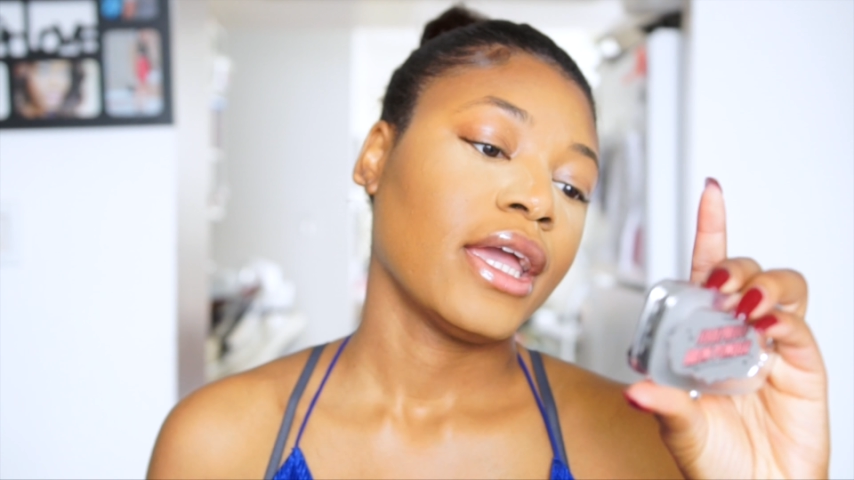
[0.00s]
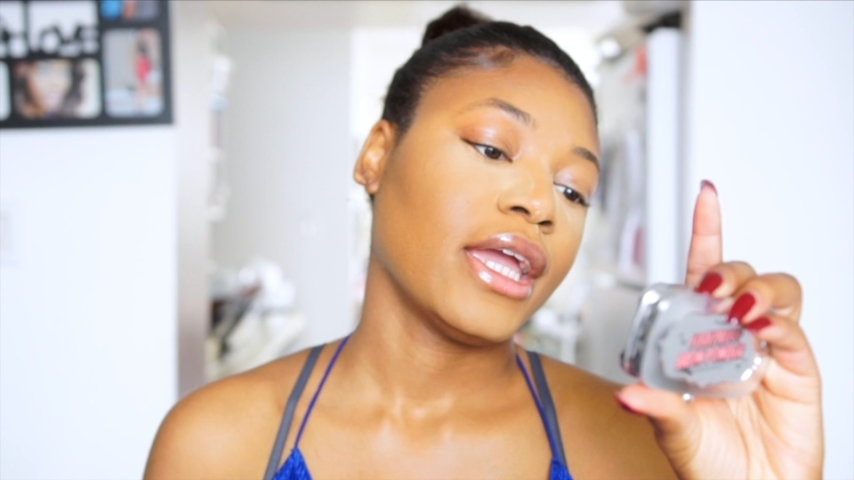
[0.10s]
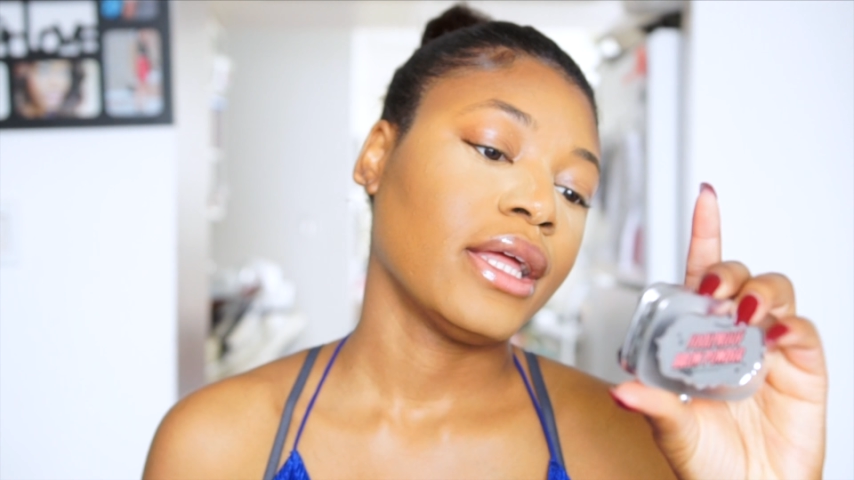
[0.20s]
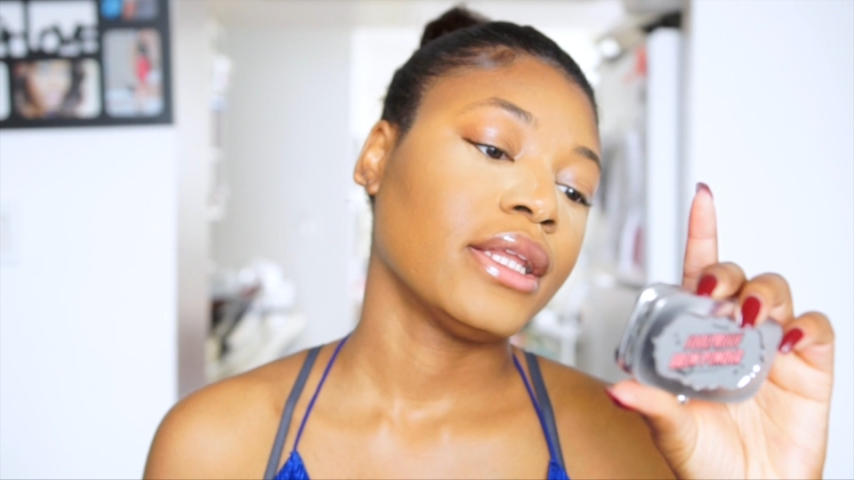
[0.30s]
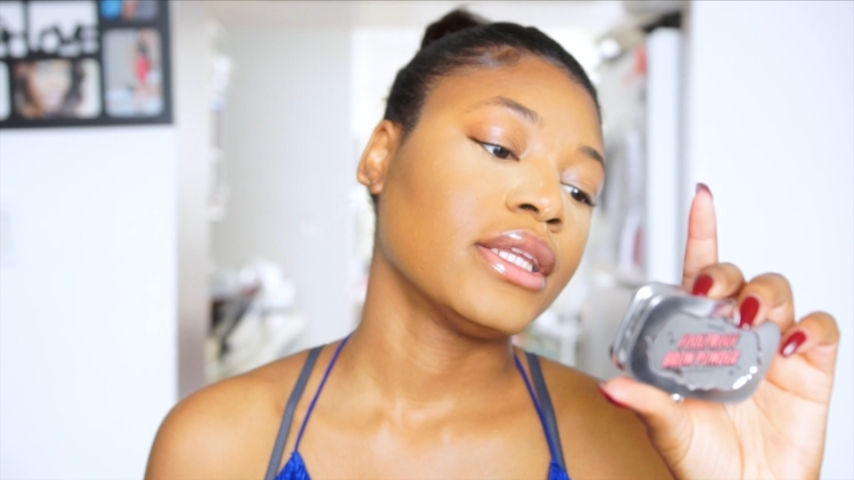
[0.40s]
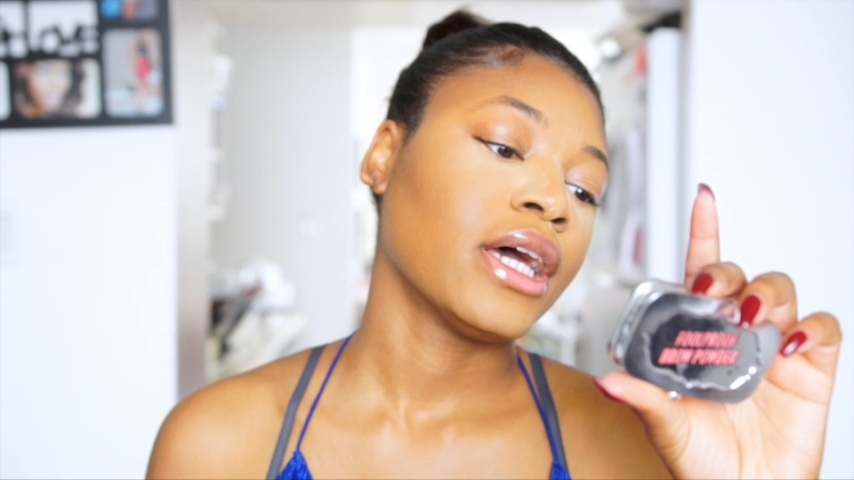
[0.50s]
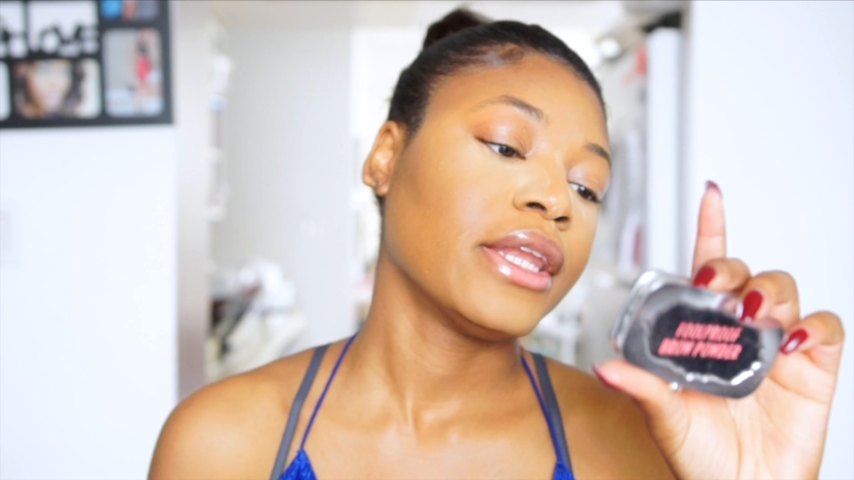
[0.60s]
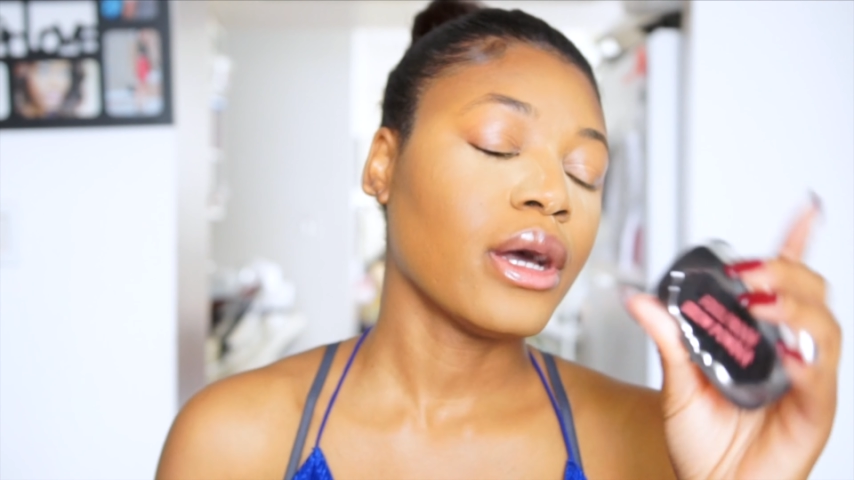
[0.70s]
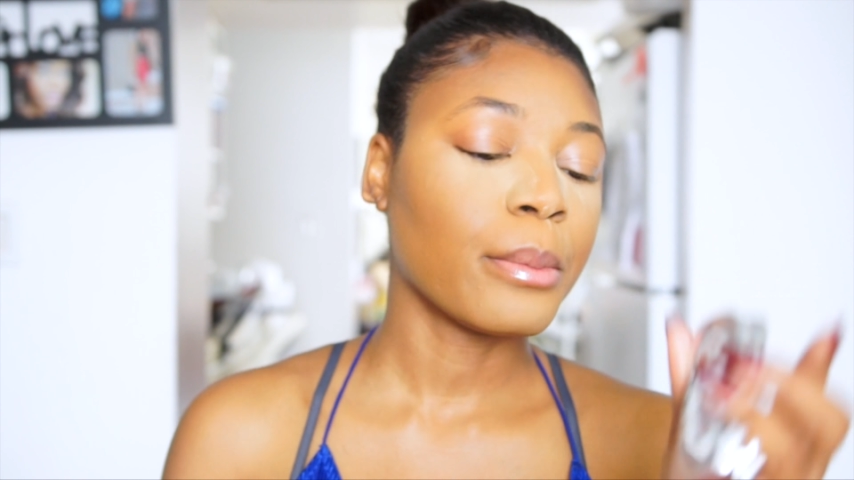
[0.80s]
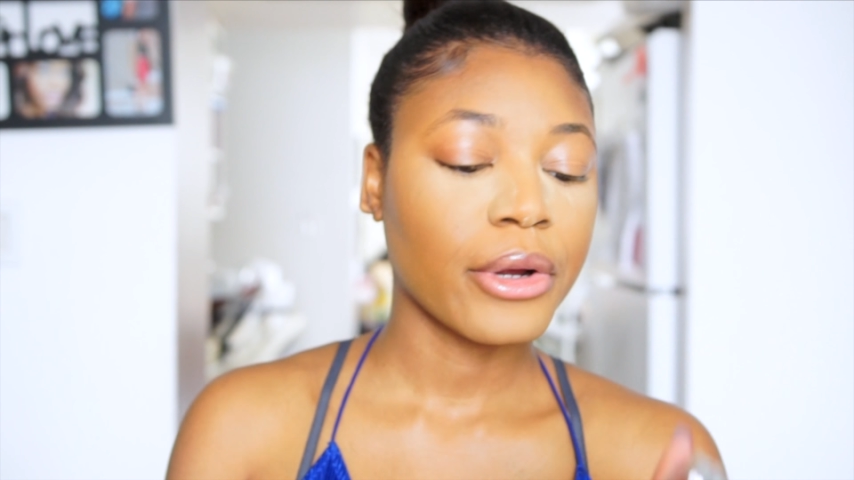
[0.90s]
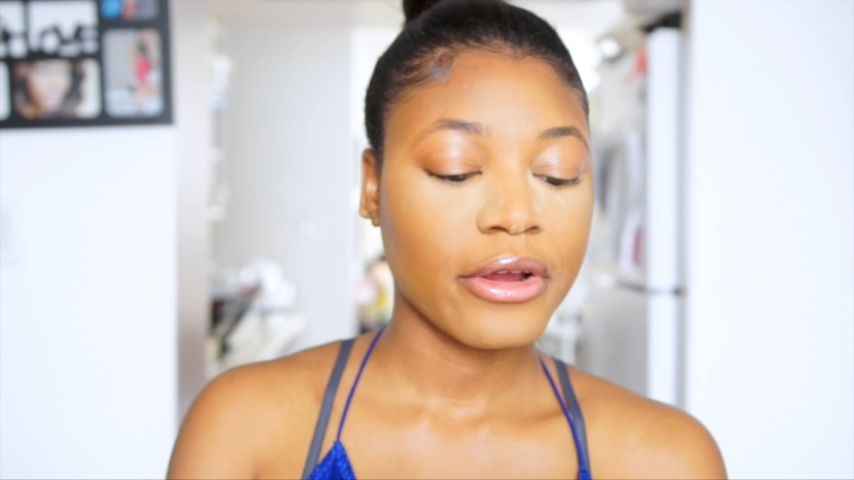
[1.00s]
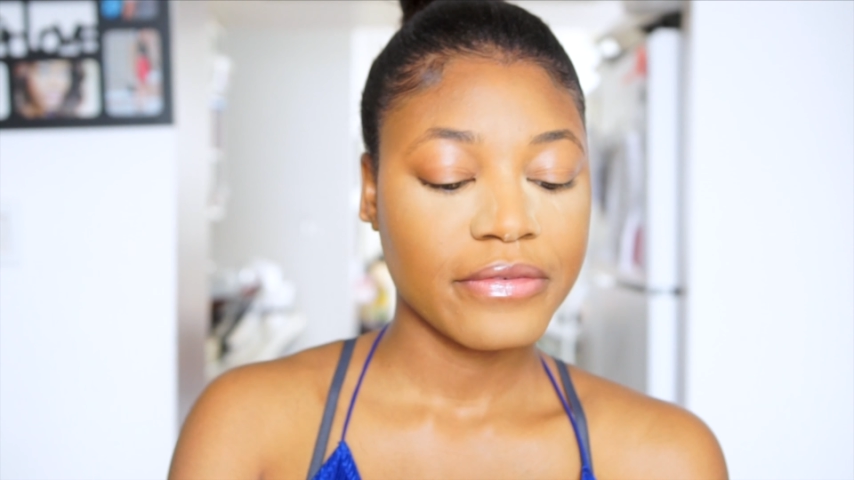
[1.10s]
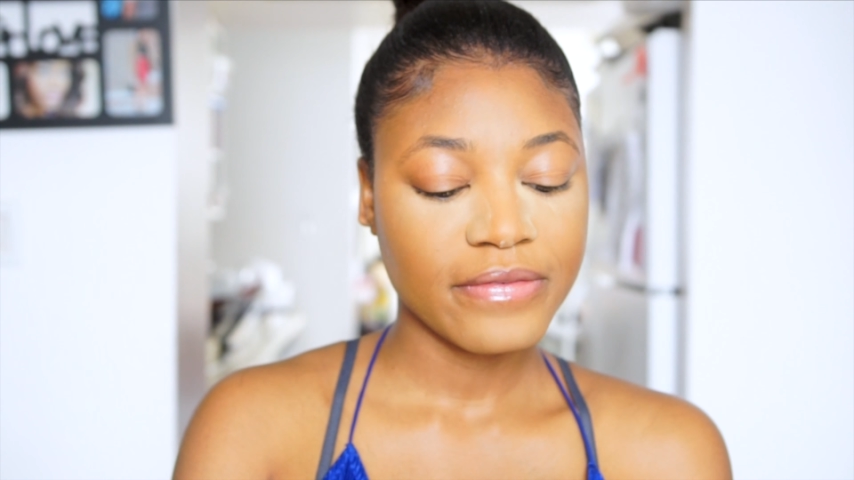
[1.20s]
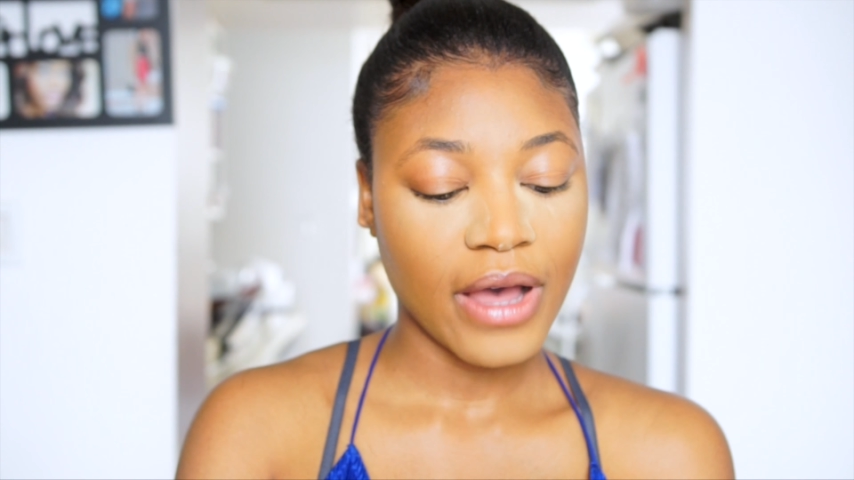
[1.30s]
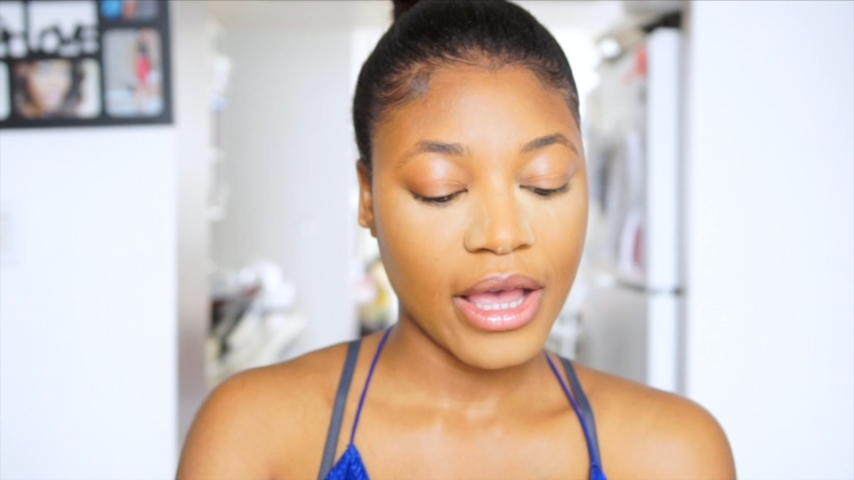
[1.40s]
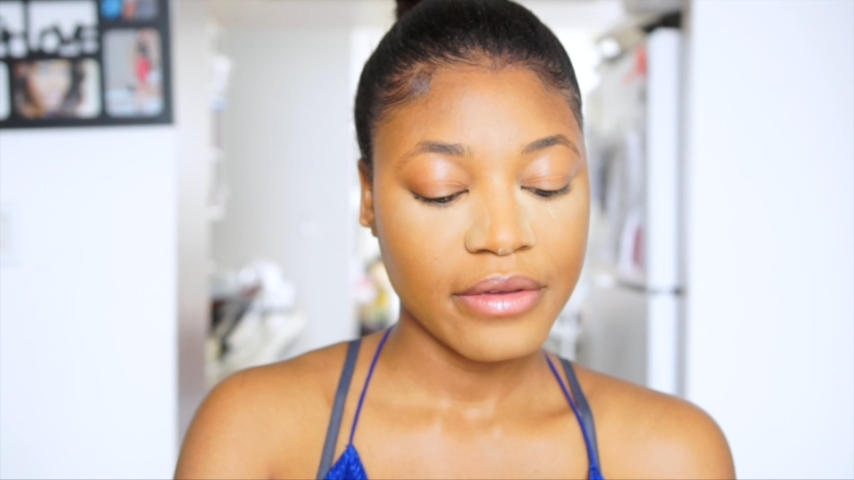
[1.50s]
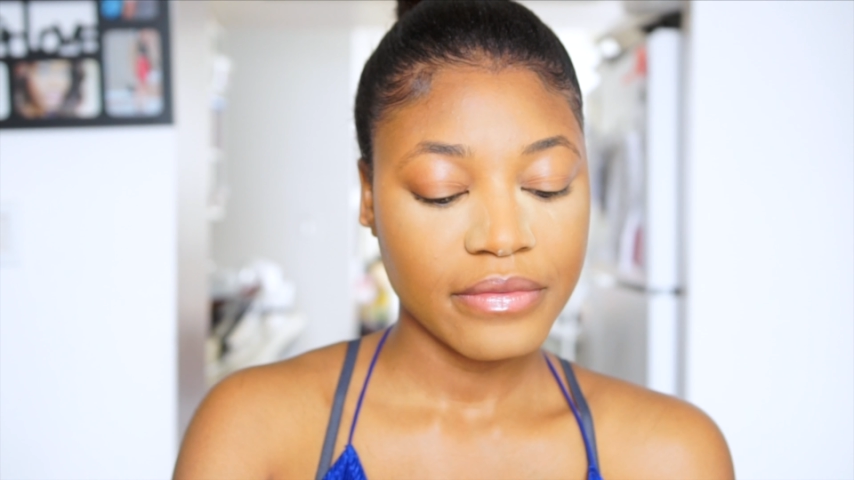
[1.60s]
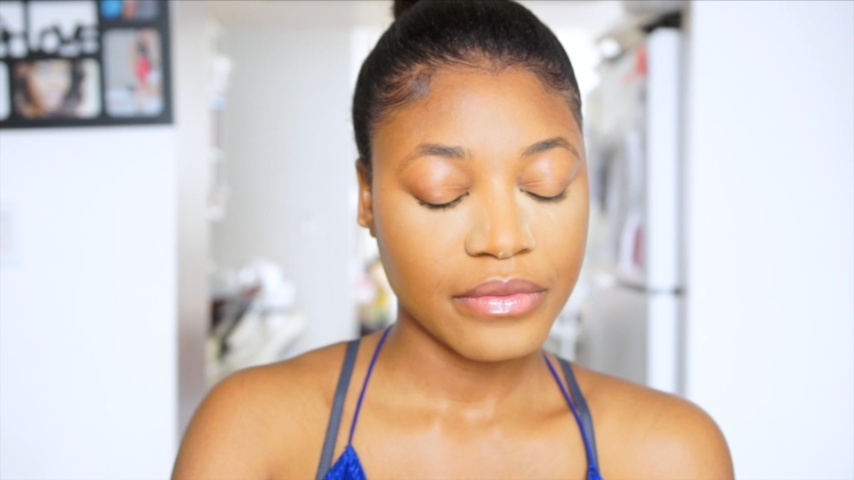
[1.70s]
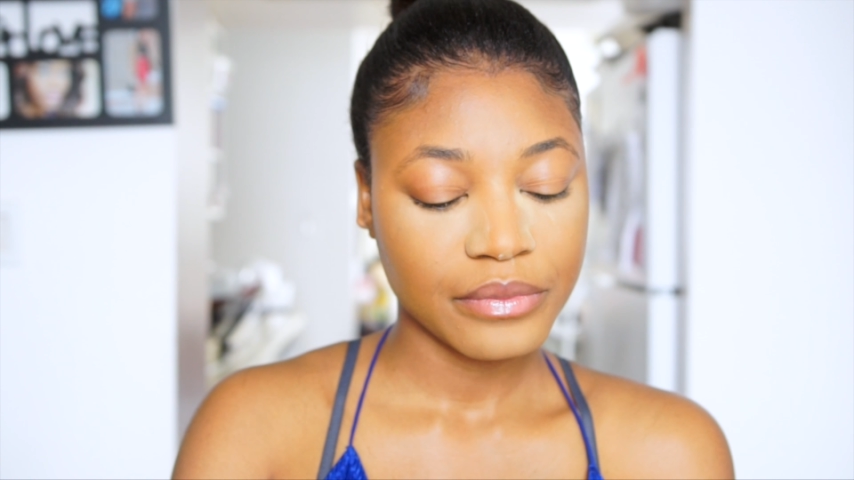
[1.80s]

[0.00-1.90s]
in number 5.